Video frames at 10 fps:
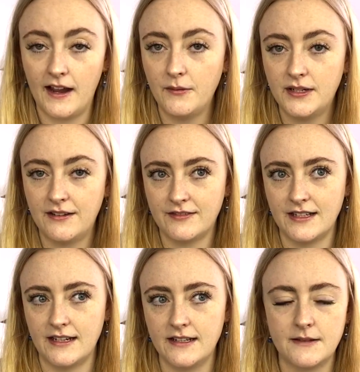I would give
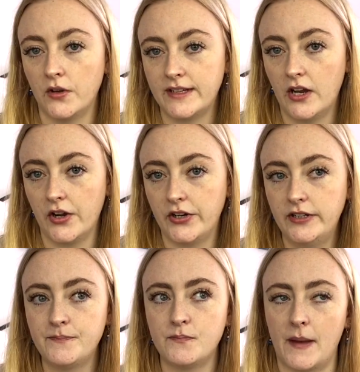these on their
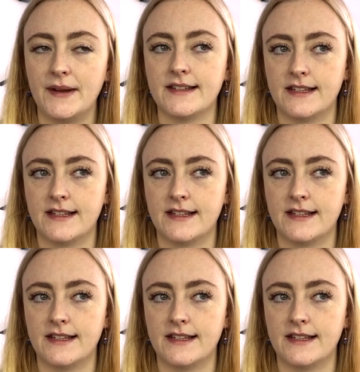own, maybe a